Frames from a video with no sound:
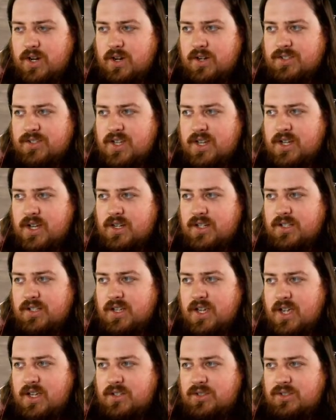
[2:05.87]
I say cutting
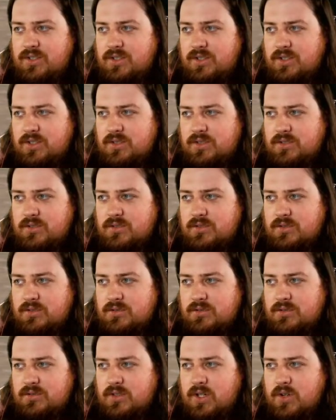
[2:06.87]
edge.
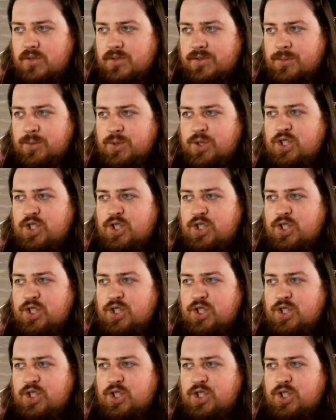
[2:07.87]
Oh, someone